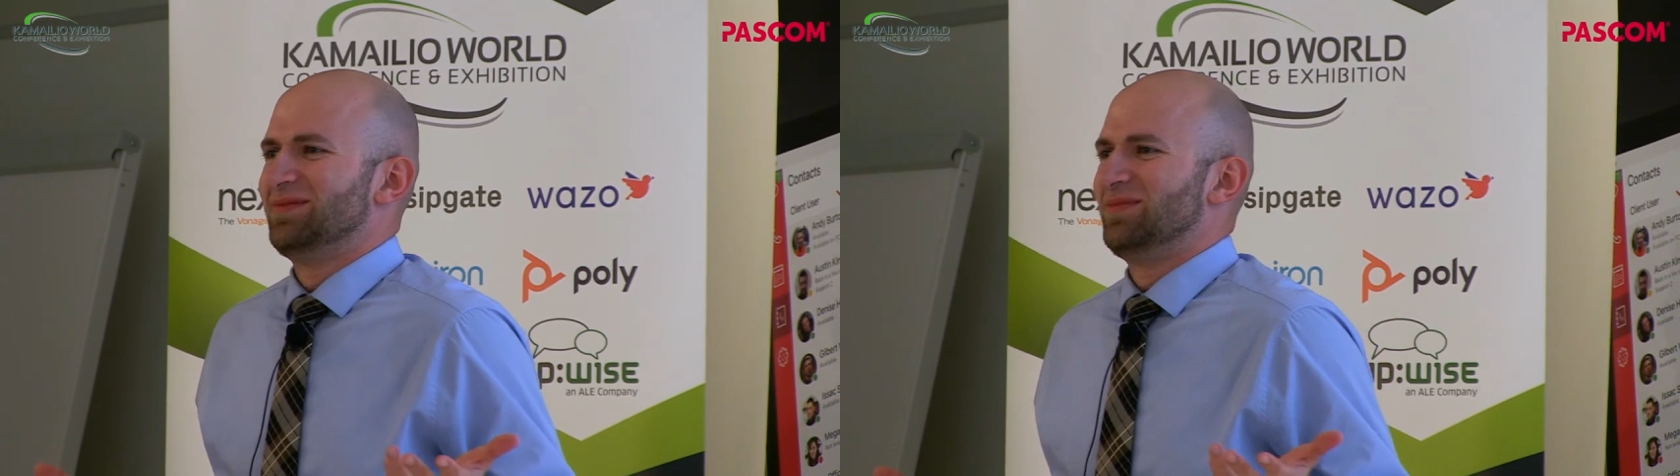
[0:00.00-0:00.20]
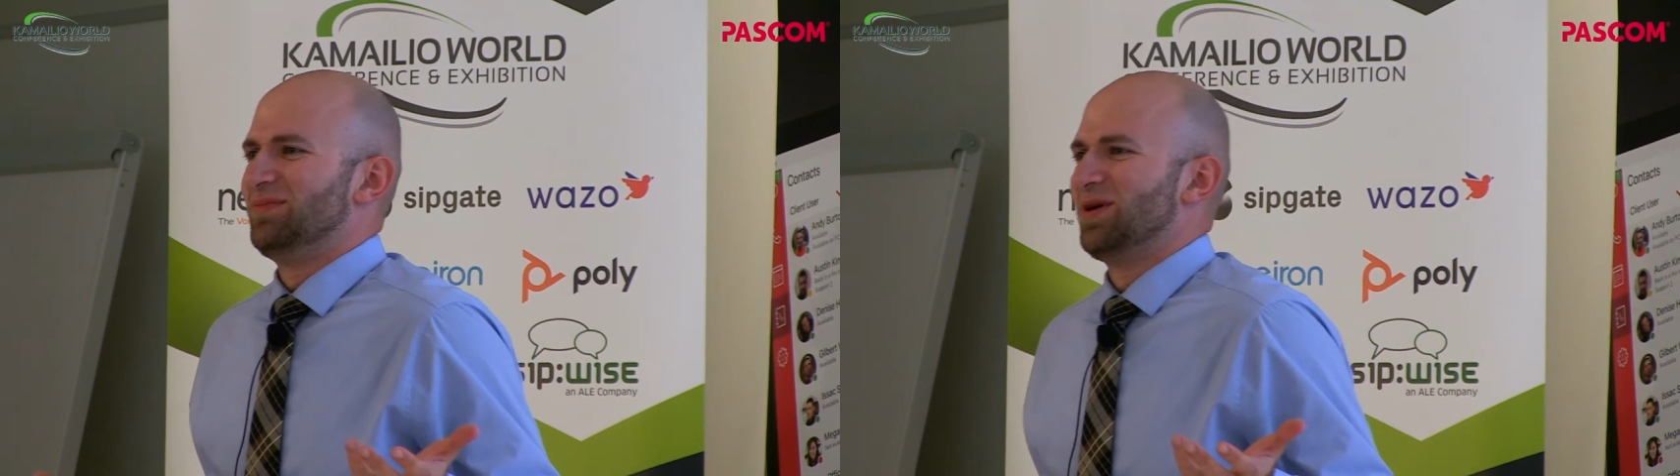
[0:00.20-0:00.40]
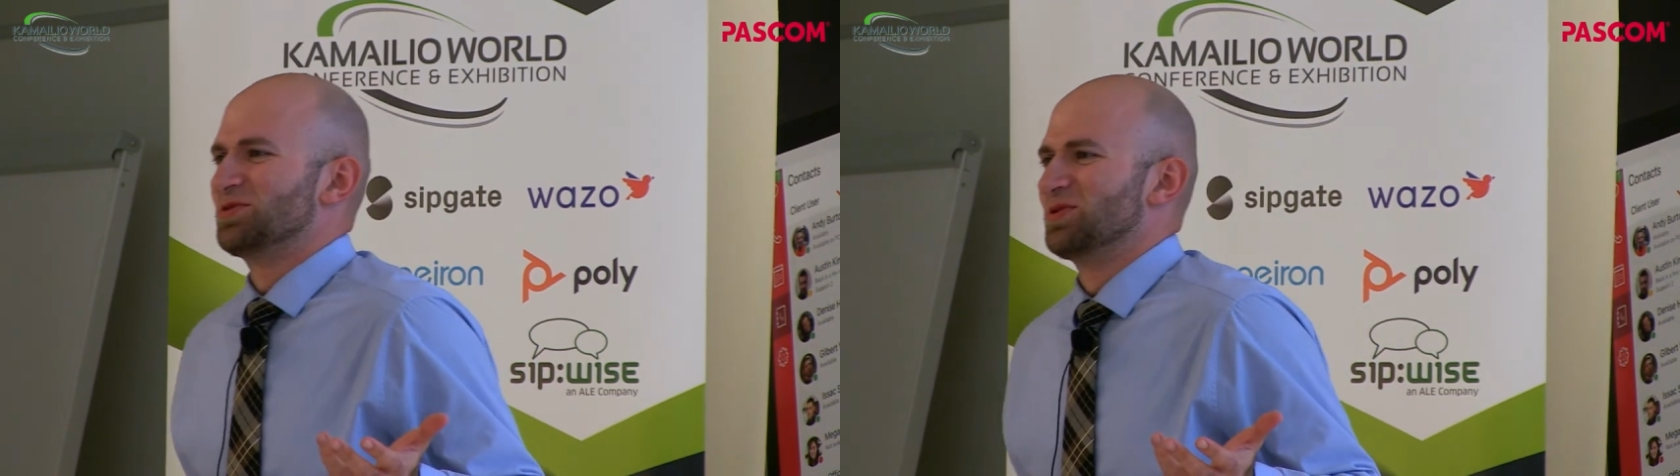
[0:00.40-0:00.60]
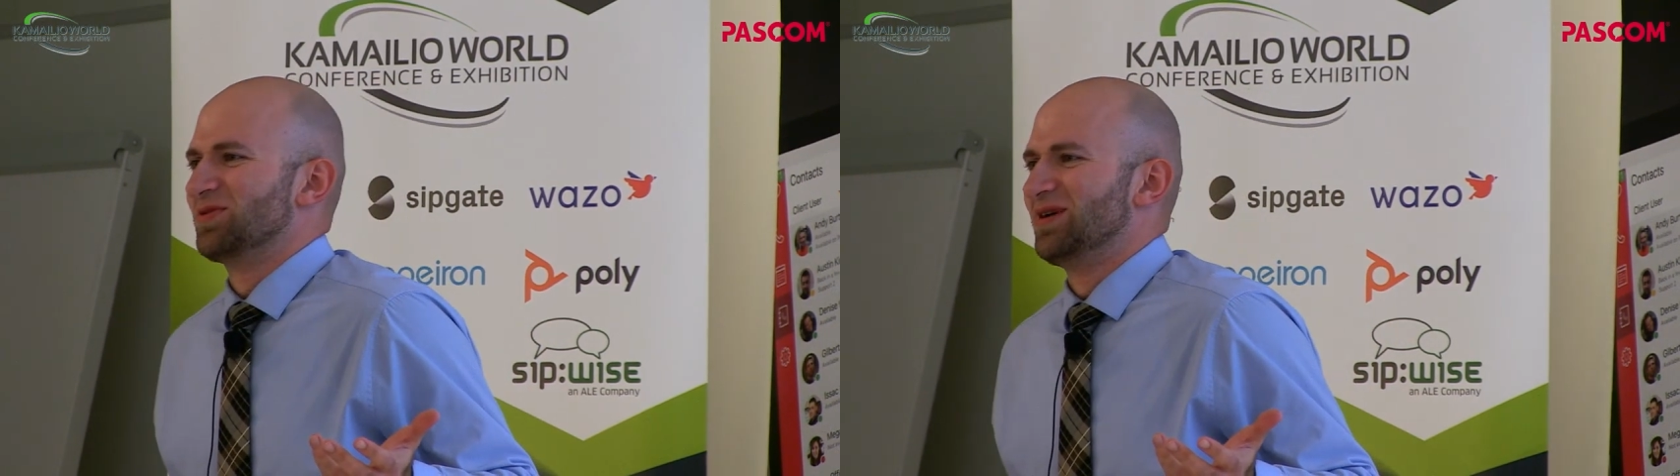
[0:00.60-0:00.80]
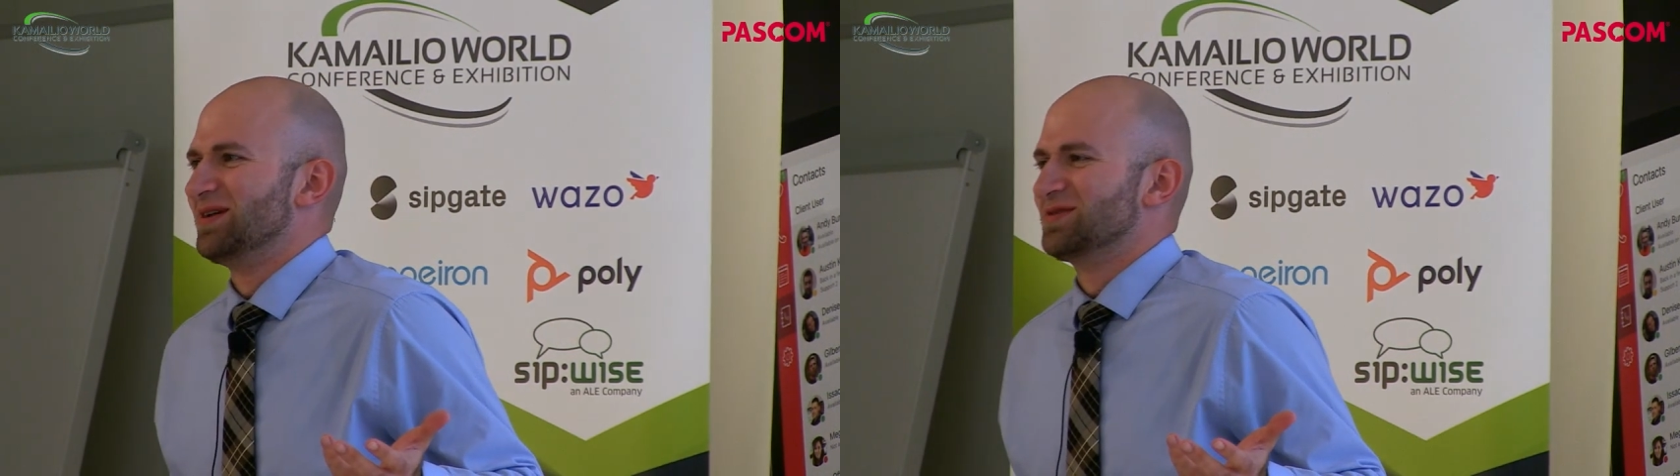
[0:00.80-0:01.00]
marginal
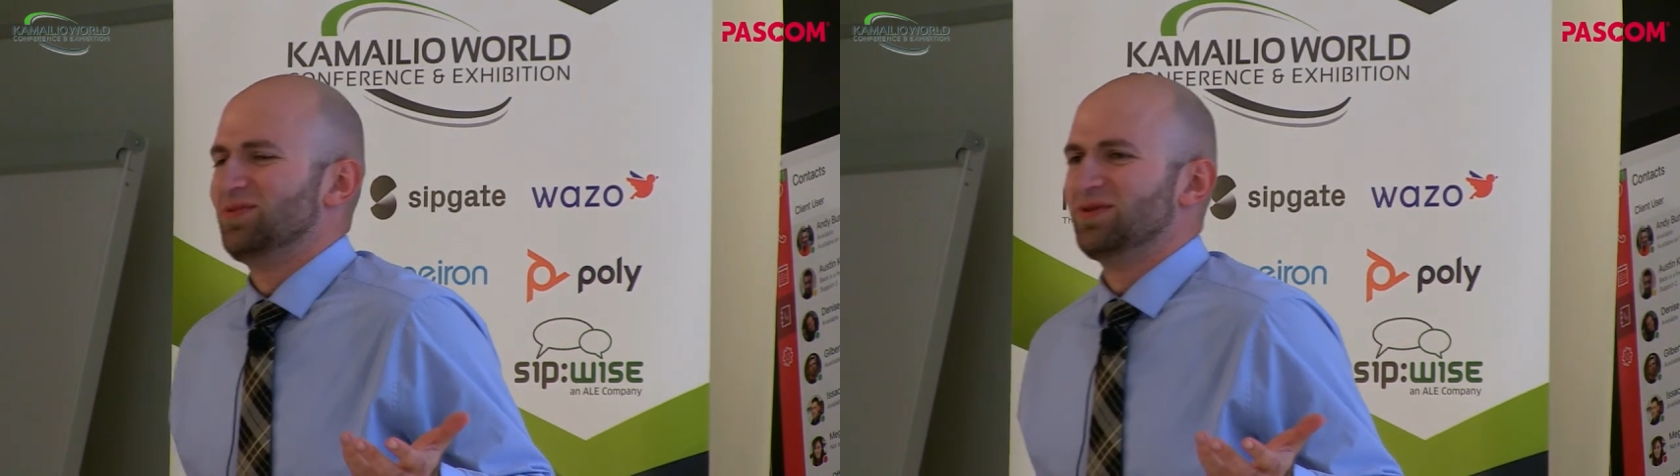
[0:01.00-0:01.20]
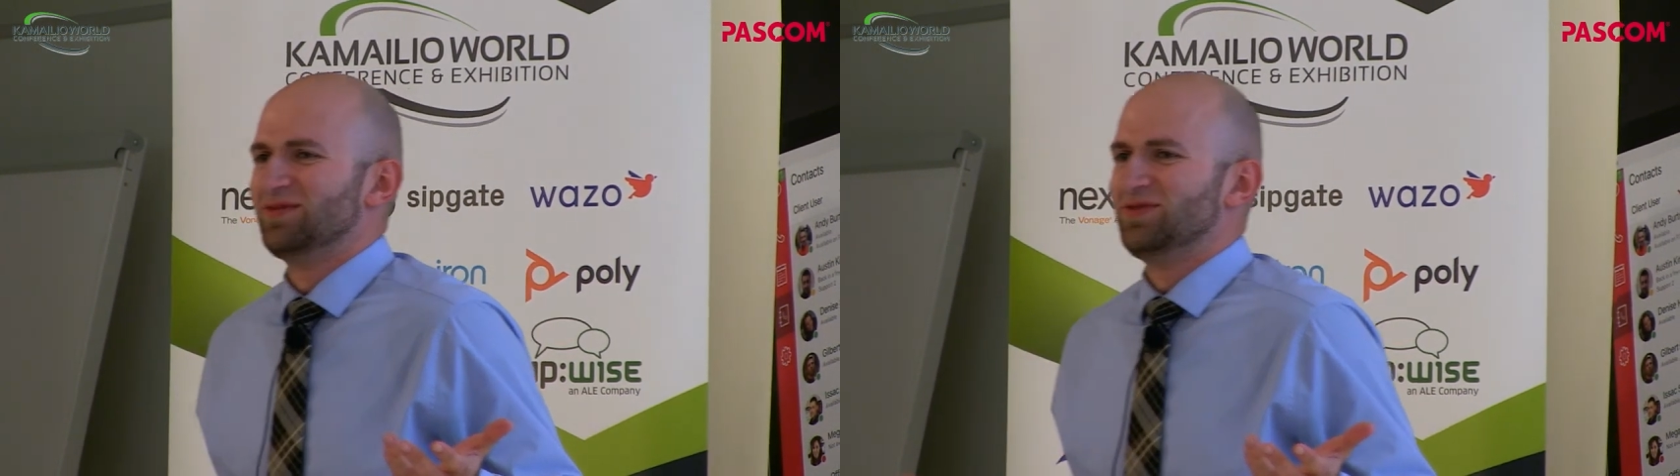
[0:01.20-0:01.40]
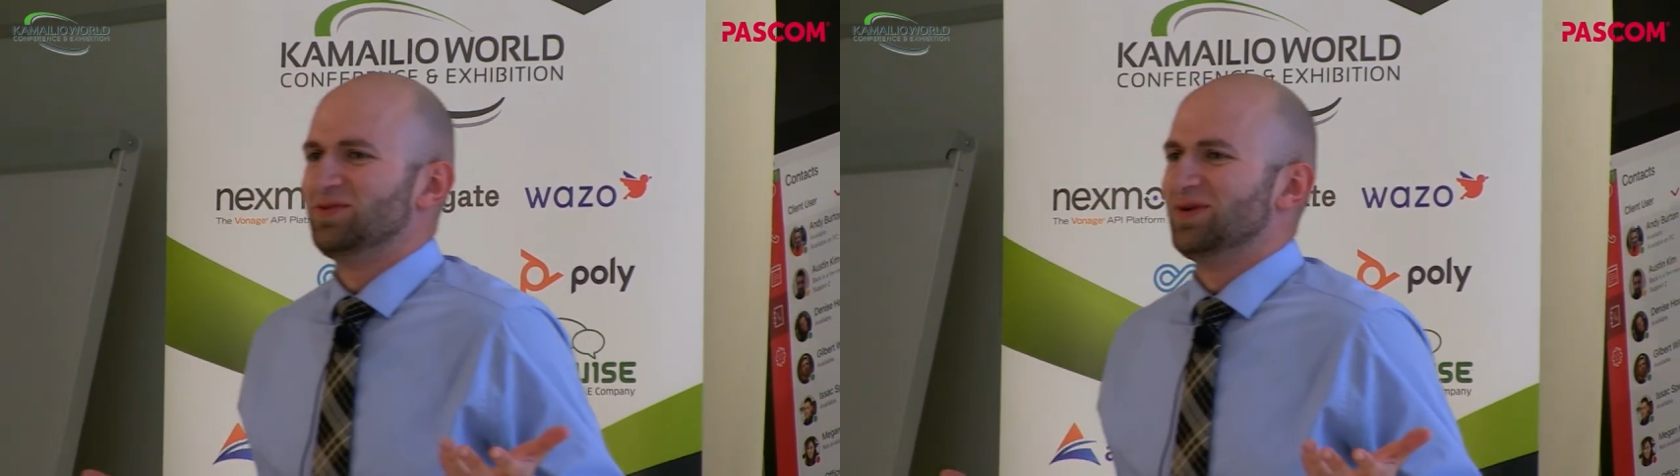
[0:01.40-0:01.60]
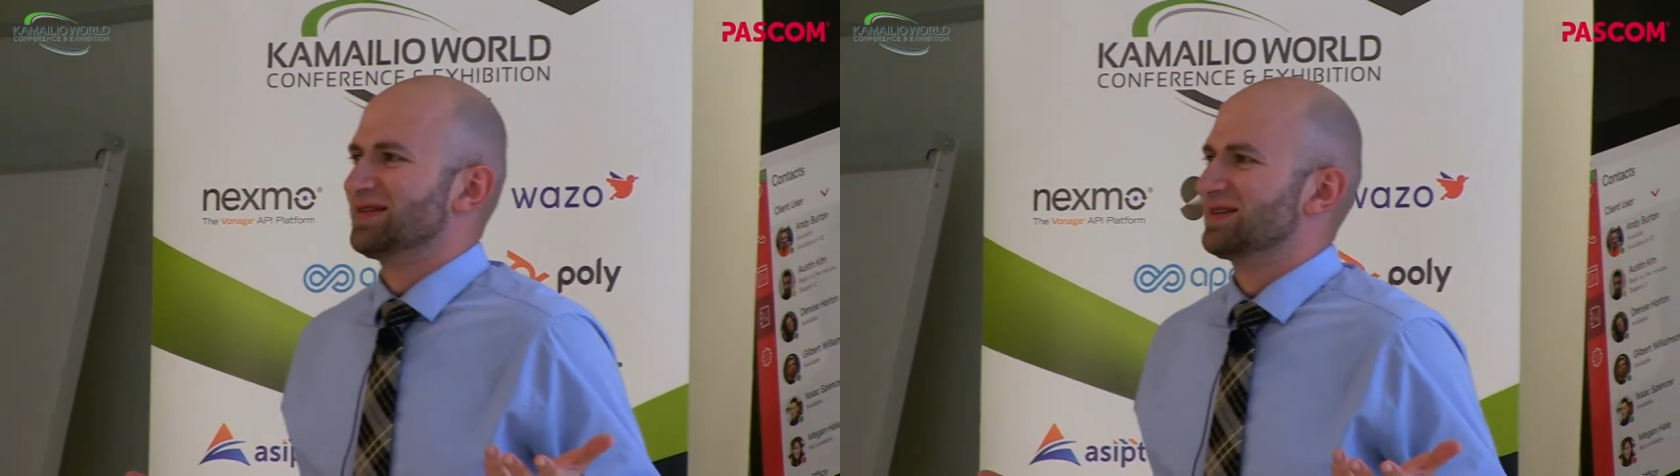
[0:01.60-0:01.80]
cost point of view as